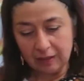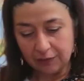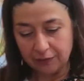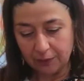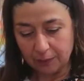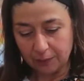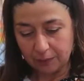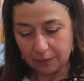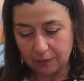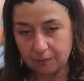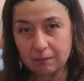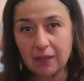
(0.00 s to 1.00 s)
So
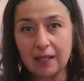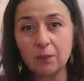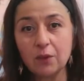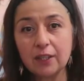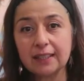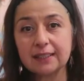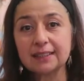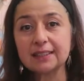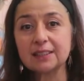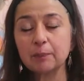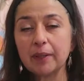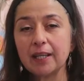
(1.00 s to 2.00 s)
my work is
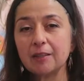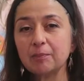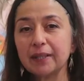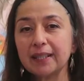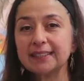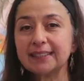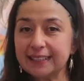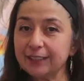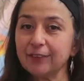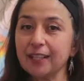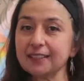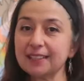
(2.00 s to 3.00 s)
inspired by
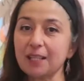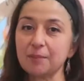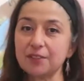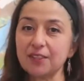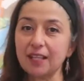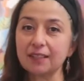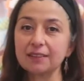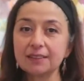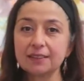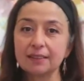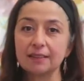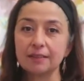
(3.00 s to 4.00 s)
seagrass
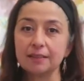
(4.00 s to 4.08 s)
habitats.